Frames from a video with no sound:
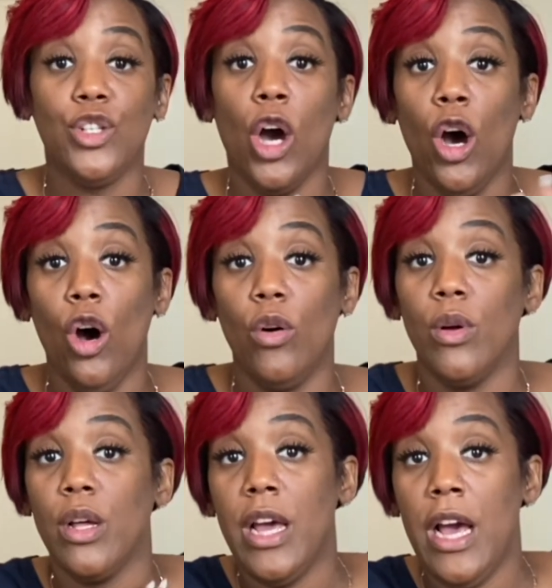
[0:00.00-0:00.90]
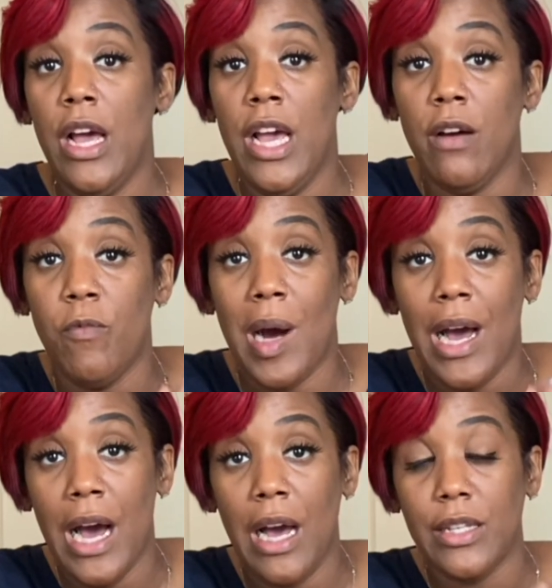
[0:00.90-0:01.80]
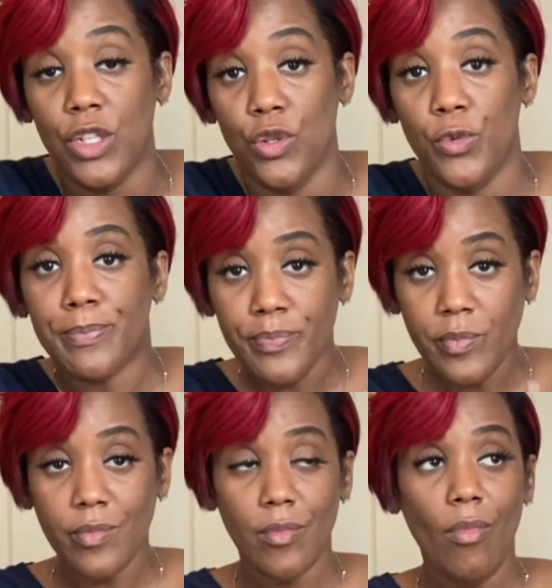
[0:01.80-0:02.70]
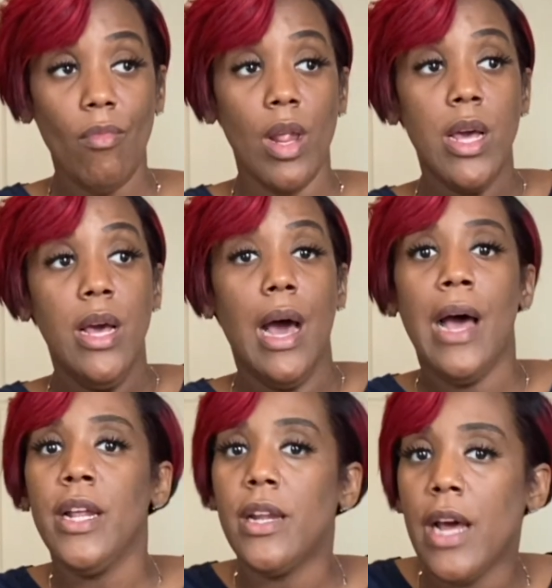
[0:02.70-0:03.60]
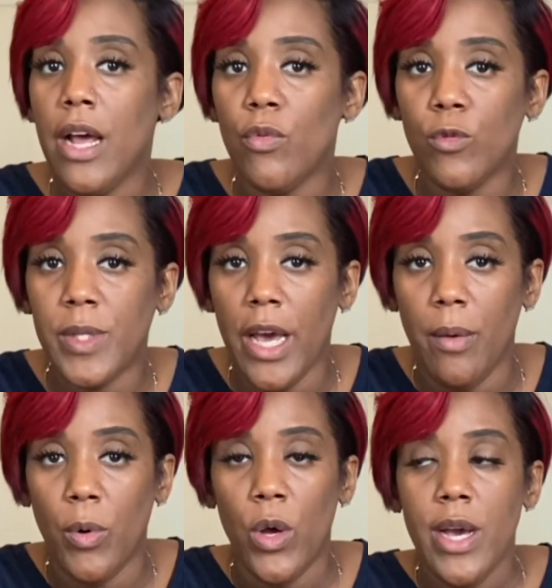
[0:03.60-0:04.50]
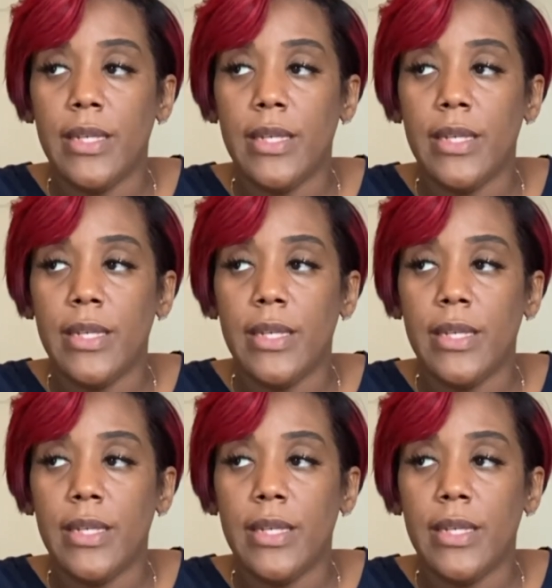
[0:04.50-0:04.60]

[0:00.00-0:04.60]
Y'all, FYI, too, I need a dining room table.